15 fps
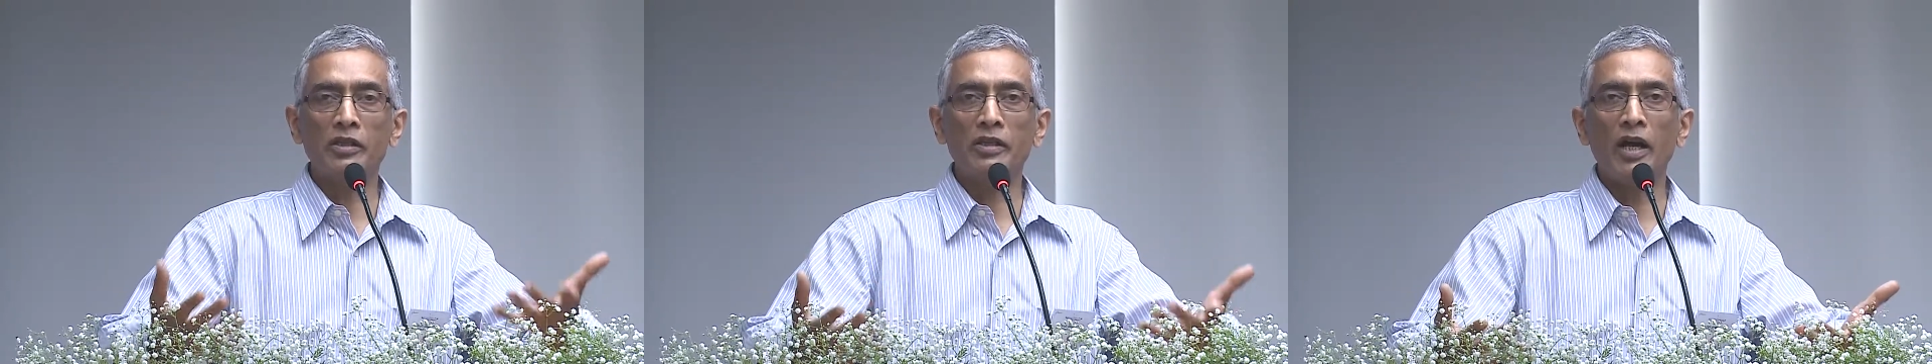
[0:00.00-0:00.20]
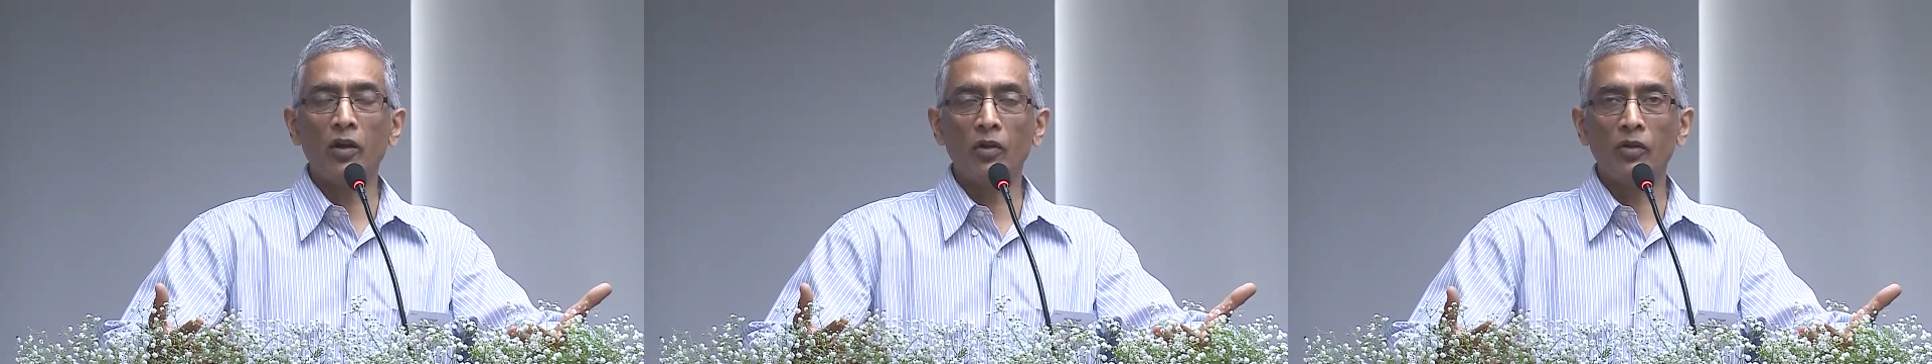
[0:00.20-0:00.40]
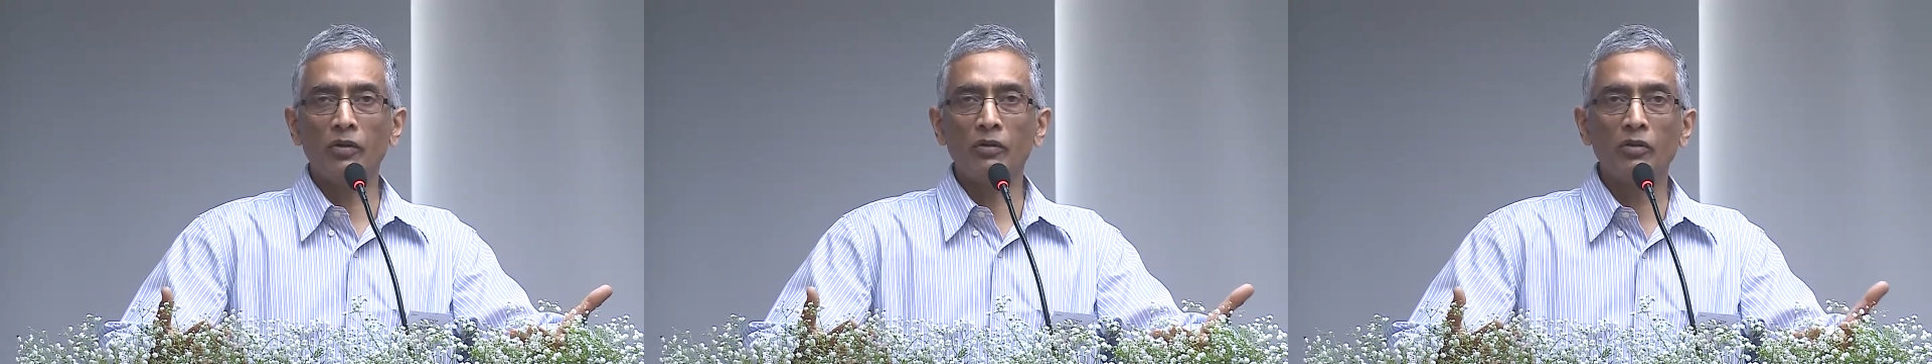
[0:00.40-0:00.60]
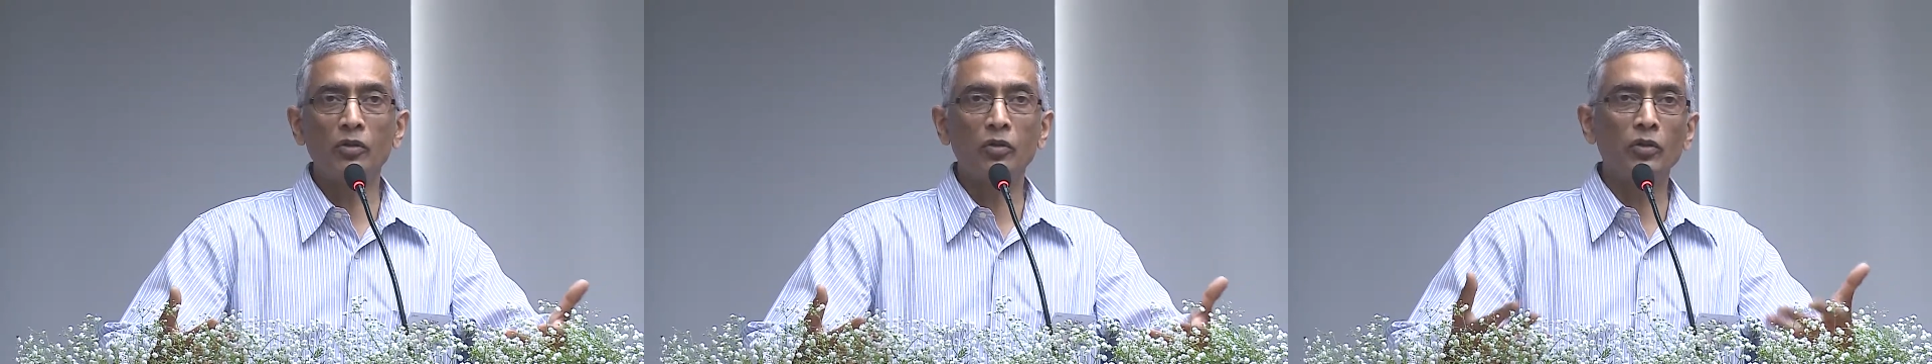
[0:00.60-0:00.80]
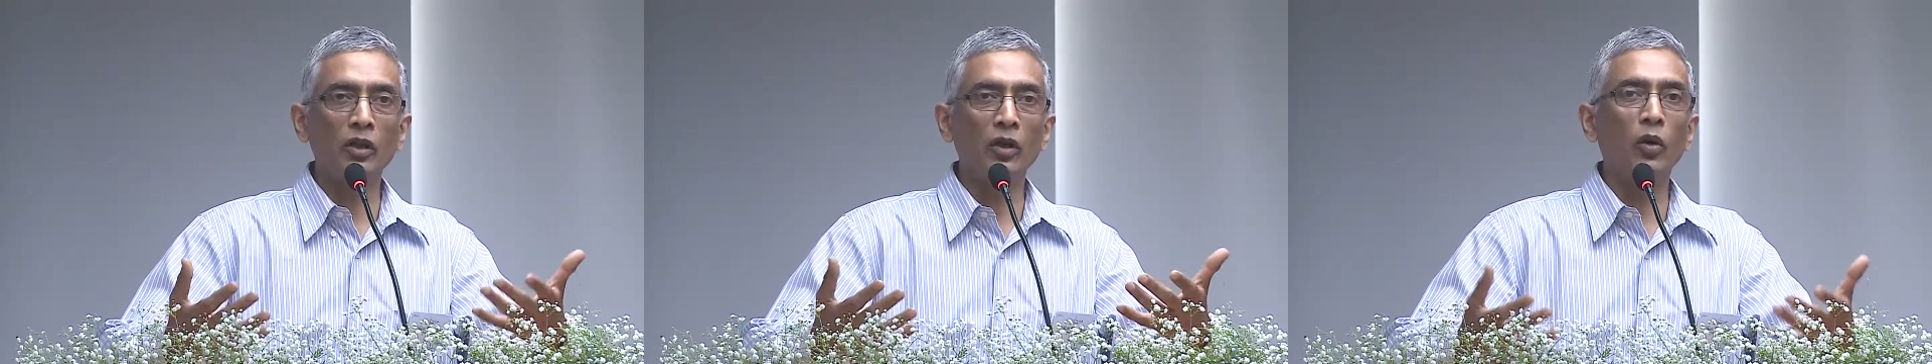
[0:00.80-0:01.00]
down
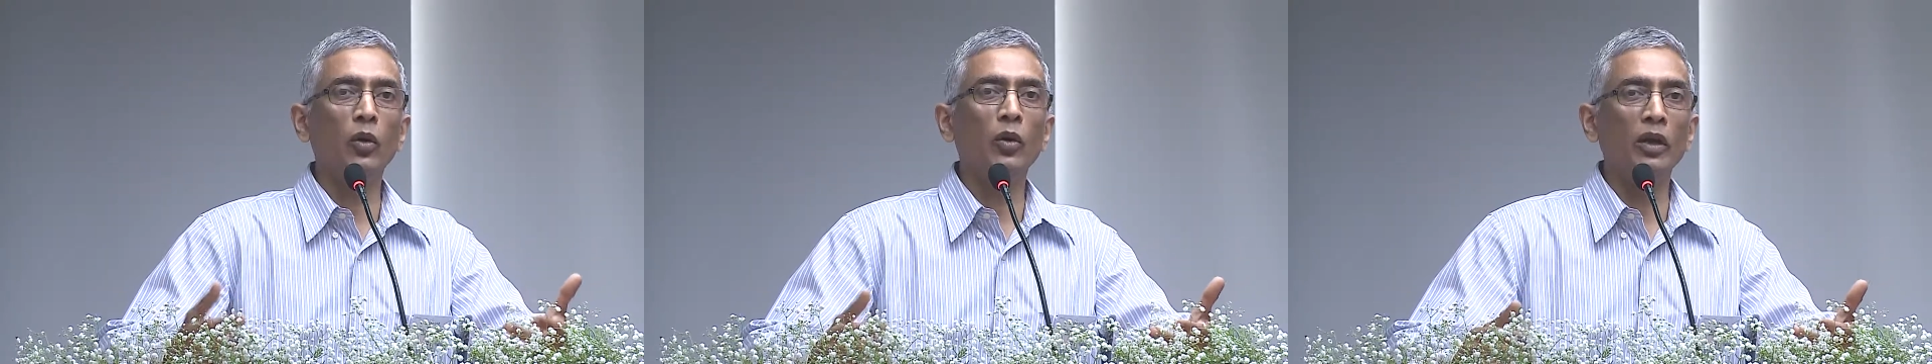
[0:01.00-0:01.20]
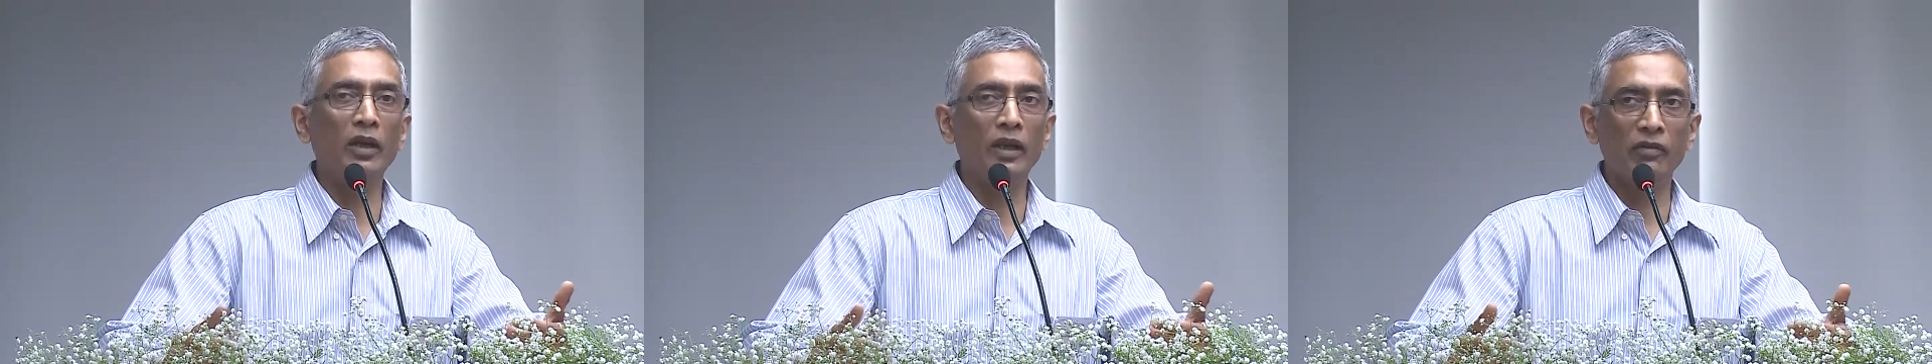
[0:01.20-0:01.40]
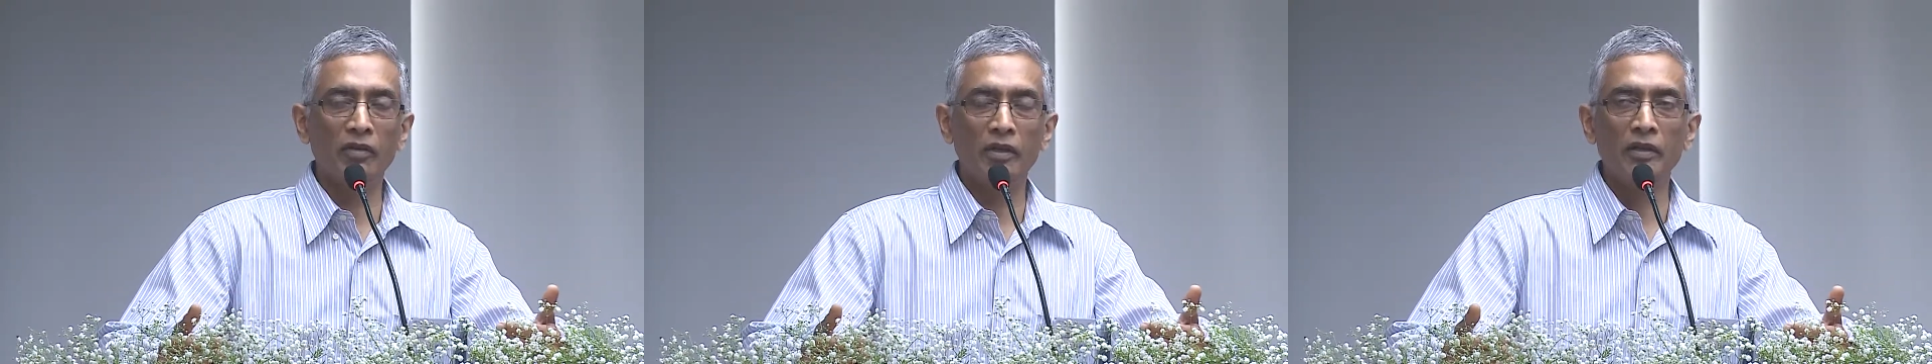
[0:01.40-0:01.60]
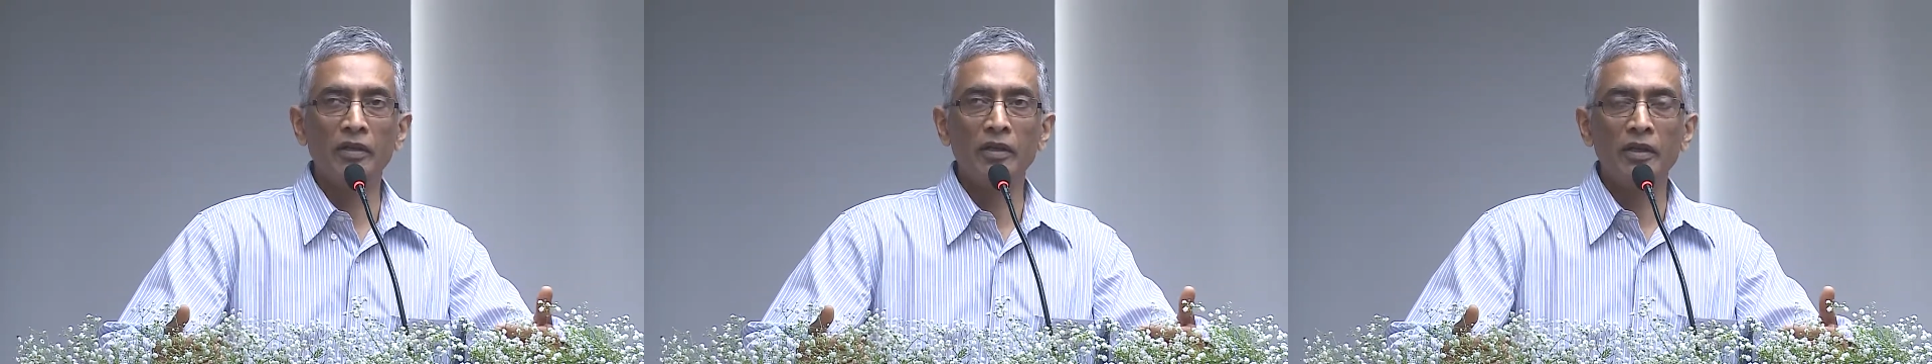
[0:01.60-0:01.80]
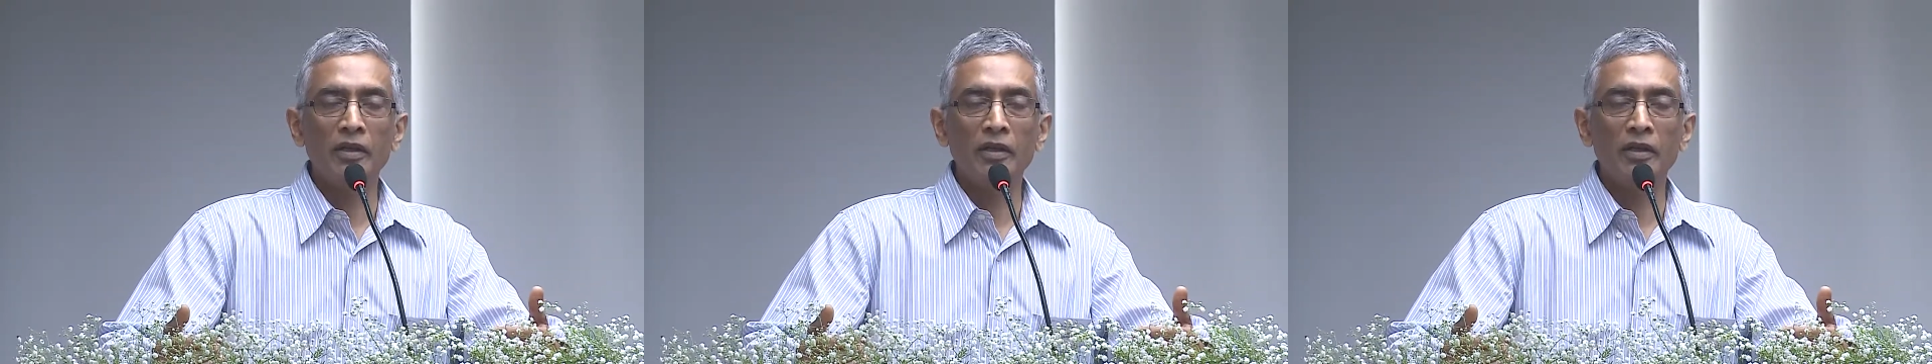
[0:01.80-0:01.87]
to the local level